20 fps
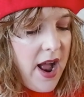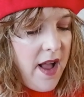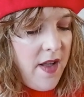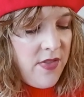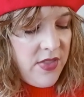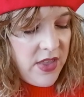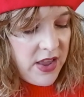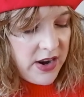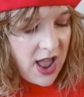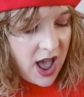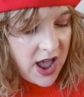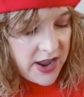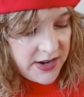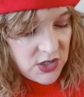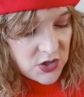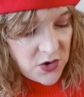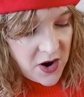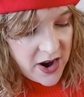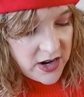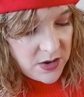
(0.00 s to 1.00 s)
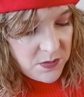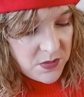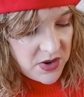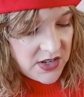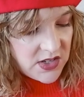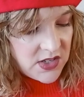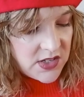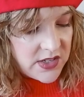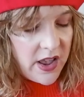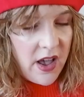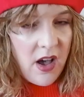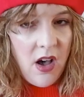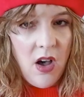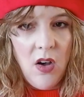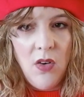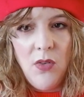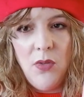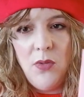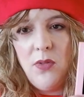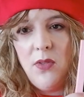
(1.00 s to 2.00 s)
and then I tried it
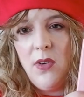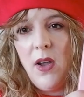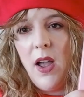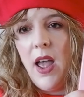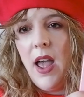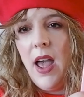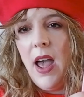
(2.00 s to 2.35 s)
myself,